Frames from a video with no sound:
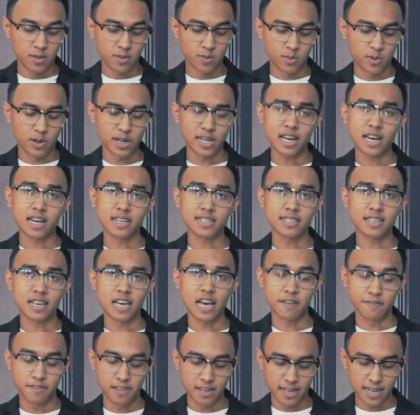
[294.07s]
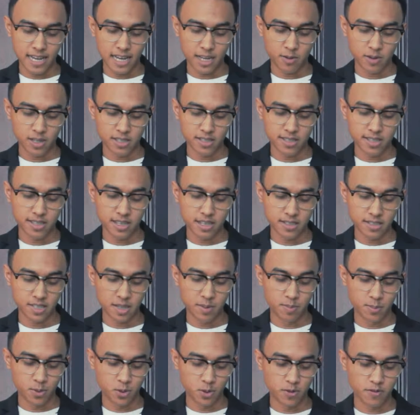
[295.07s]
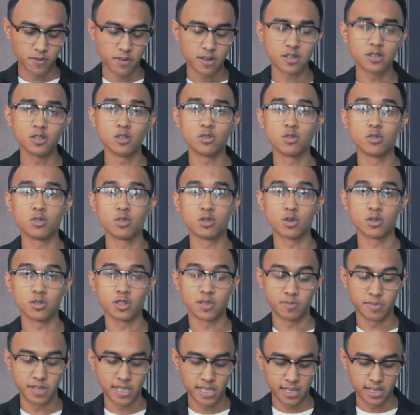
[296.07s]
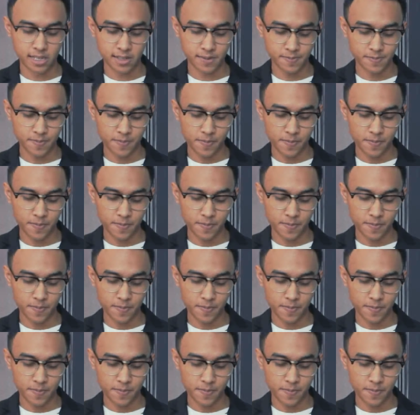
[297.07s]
When asked have their language skills improved due to social media,